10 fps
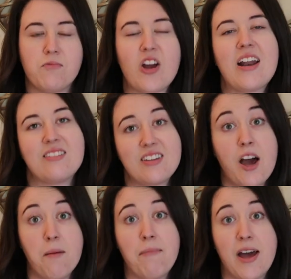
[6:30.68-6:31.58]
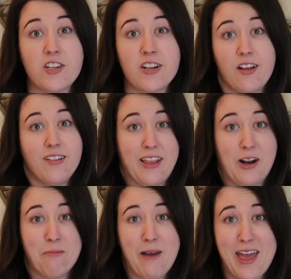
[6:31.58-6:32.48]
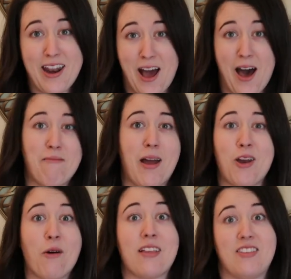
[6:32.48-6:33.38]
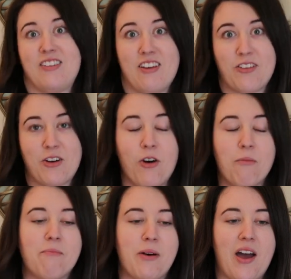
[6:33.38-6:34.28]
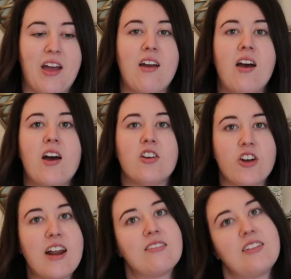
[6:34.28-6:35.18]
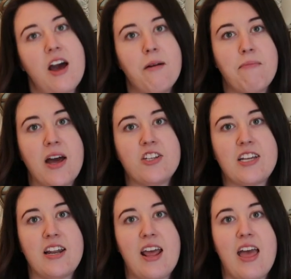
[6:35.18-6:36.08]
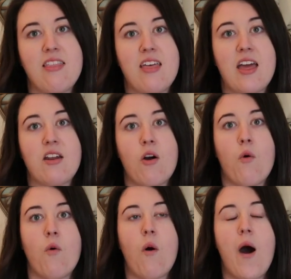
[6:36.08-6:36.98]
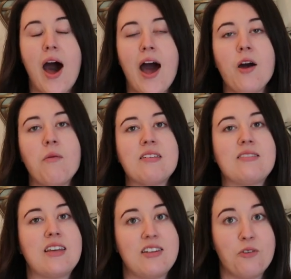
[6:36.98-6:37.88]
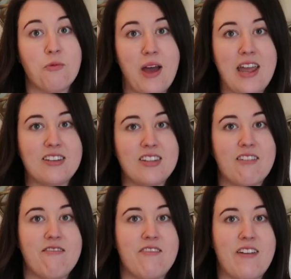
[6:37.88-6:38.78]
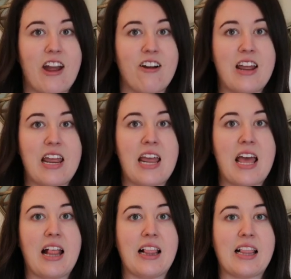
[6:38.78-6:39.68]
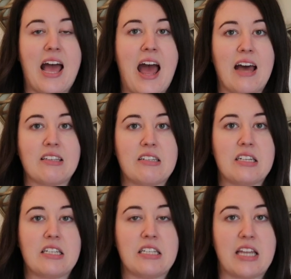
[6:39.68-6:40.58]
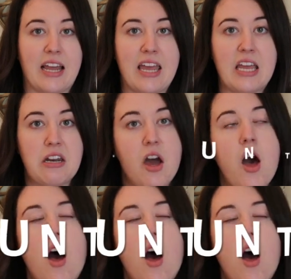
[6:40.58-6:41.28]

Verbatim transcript: Try to stay on budget a little bit. Um, I know that's difficult, but try to stay on budget. And then I always tend to wait to the very last second,